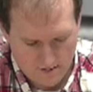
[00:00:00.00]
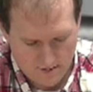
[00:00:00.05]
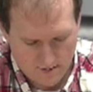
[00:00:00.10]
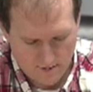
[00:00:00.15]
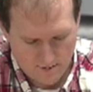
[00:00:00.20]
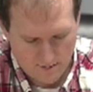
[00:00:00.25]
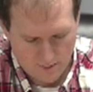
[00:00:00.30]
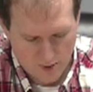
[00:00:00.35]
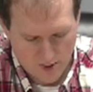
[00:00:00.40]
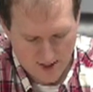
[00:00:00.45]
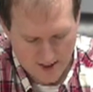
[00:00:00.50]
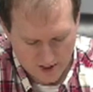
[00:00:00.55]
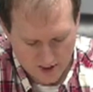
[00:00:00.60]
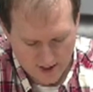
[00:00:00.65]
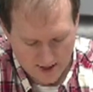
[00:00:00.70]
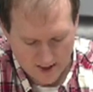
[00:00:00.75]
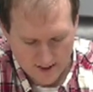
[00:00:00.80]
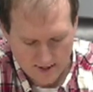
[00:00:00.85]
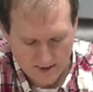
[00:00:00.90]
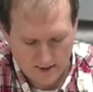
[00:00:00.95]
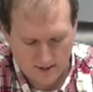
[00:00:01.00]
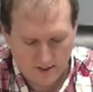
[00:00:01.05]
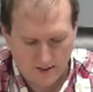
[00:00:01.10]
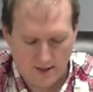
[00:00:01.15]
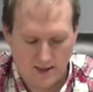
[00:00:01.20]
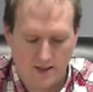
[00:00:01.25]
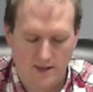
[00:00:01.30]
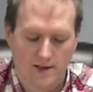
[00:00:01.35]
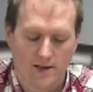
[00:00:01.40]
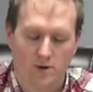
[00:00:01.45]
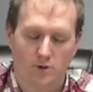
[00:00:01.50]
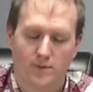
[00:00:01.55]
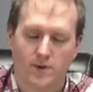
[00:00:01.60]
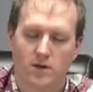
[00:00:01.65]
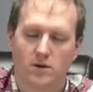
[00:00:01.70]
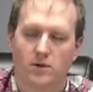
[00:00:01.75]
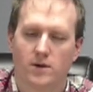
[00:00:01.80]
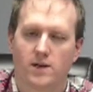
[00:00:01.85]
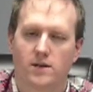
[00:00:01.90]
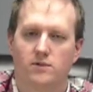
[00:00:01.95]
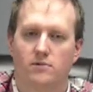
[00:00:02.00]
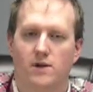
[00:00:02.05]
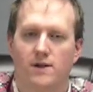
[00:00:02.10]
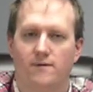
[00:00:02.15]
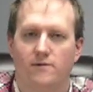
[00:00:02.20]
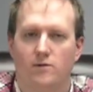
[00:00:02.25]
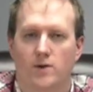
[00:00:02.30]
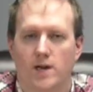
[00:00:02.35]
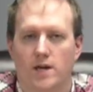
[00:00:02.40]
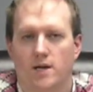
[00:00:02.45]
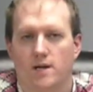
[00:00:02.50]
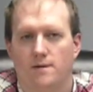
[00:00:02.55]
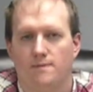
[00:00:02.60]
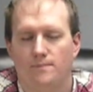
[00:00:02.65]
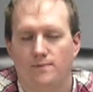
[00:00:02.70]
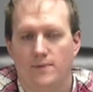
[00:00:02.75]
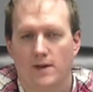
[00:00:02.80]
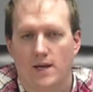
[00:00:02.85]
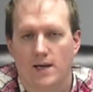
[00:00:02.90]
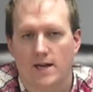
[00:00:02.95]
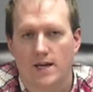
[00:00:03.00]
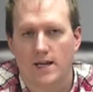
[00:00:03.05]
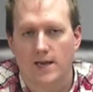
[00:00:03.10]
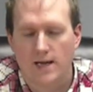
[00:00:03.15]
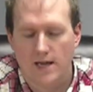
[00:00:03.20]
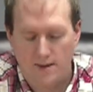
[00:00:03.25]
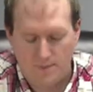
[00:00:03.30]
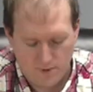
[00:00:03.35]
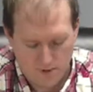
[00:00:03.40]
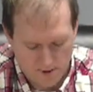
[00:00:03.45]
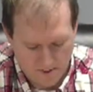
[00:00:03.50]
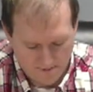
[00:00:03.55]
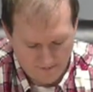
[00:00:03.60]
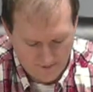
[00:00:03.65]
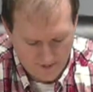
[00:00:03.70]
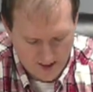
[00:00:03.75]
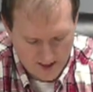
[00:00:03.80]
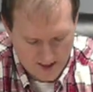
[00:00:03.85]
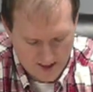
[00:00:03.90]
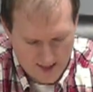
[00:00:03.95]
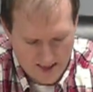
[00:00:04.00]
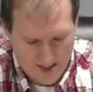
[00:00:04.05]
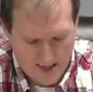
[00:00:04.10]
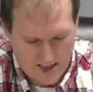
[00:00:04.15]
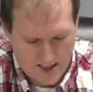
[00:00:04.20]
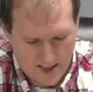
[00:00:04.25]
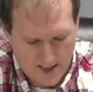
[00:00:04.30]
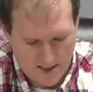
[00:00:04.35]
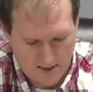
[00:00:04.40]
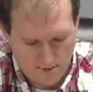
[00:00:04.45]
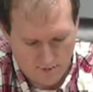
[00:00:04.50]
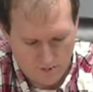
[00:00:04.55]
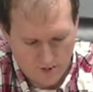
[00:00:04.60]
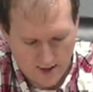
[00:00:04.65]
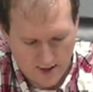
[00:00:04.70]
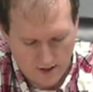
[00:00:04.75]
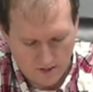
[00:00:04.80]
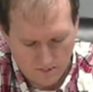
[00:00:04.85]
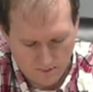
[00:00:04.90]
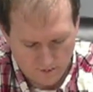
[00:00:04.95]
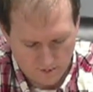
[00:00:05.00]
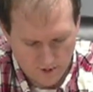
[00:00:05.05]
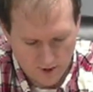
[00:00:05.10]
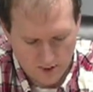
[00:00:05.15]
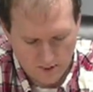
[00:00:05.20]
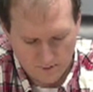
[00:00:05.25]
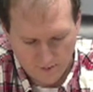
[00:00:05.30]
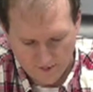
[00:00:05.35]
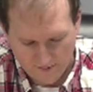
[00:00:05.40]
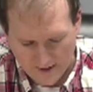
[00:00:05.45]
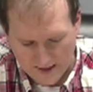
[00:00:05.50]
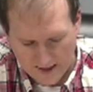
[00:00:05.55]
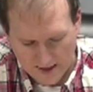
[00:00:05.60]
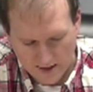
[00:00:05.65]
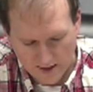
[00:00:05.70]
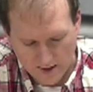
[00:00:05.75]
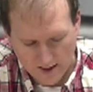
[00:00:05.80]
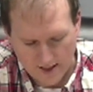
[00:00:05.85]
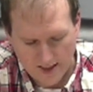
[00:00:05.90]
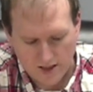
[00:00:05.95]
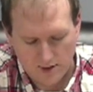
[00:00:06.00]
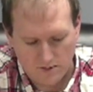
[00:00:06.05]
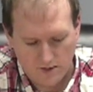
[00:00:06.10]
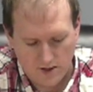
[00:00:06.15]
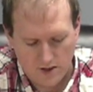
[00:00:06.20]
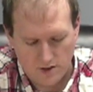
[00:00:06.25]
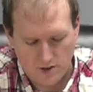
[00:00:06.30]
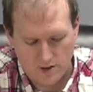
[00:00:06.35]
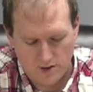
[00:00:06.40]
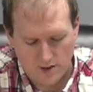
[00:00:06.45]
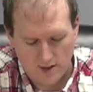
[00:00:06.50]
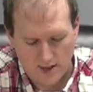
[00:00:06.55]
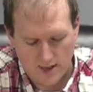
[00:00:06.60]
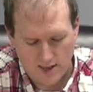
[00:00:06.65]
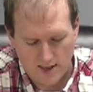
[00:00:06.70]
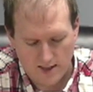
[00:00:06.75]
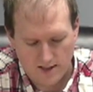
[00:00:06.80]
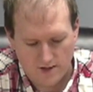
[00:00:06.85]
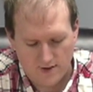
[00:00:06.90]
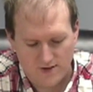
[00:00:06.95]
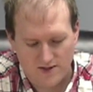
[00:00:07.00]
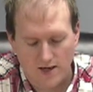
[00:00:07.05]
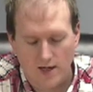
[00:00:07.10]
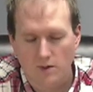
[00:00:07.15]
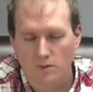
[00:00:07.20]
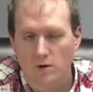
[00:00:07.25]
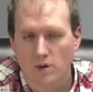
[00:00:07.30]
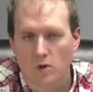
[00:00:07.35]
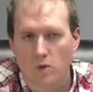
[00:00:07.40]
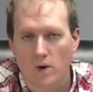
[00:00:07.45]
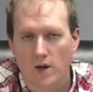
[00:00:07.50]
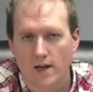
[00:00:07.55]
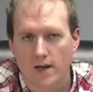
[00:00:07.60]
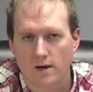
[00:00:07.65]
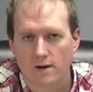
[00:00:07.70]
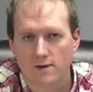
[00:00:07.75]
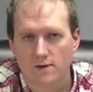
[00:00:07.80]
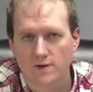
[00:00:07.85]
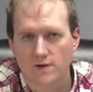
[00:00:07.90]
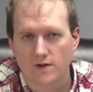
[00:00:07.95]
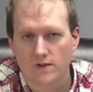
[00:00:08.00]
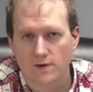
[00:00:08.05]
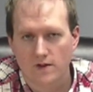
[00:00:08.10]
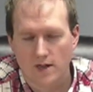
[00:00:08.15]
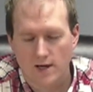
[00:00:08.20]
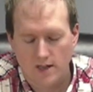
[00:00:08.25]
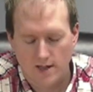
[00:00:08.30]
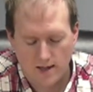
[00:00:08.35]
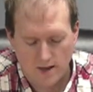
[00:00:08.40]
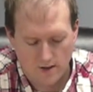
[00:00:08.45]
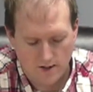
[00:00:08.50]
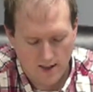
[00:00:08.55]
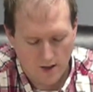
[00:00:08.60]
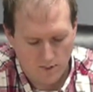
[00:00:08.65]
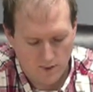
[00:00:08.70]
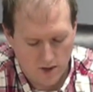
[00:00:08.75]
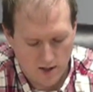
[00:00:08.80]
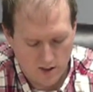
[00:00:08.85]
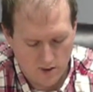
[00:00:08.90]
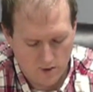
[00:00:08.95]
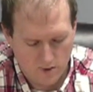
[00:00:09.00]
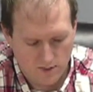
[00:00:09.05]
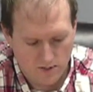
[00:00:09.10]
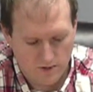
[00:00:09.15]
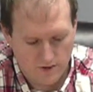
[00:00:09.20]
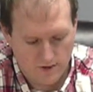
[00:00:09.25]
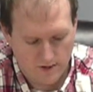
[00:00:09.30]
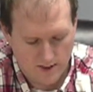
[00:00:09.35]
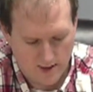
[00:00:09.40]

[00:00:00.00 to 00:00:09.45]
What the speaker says: project that'll be going to referendum in April. We provide the language that the state requires that we use.